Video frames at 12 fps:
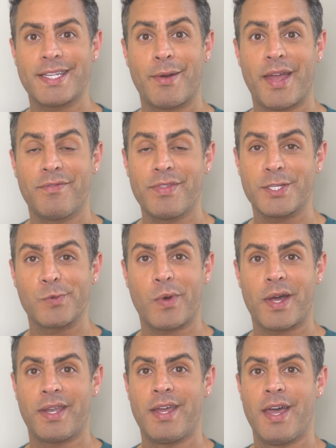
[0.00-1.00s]
Now I have this
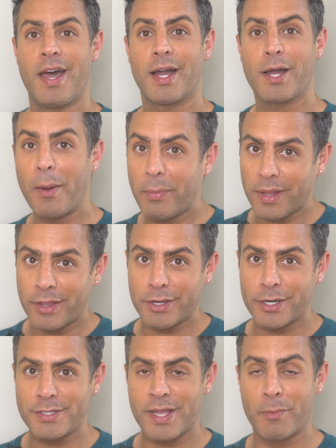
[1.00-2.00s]
one, a couple
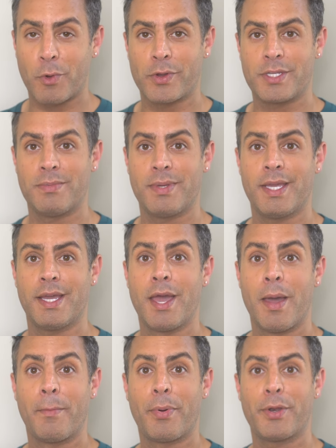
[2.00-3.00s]
others. I'm going to be
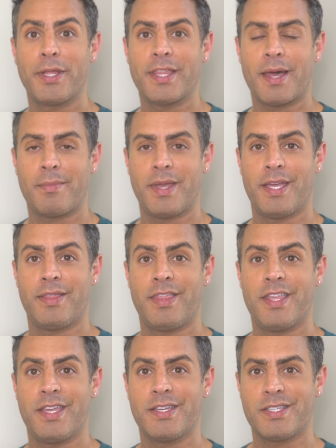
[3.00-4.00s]
putting them in
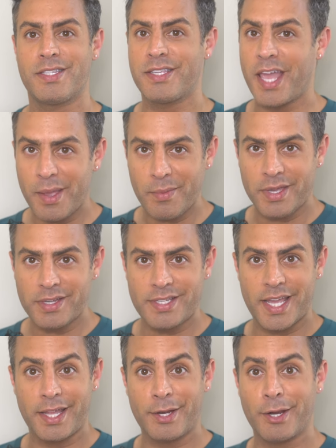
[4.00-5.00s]
the same
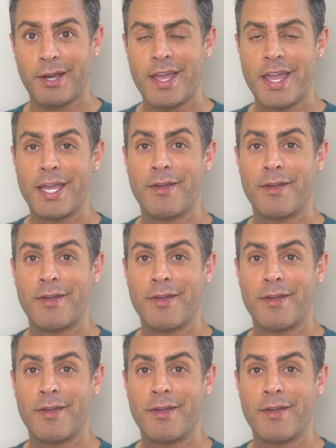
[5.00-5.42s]
container.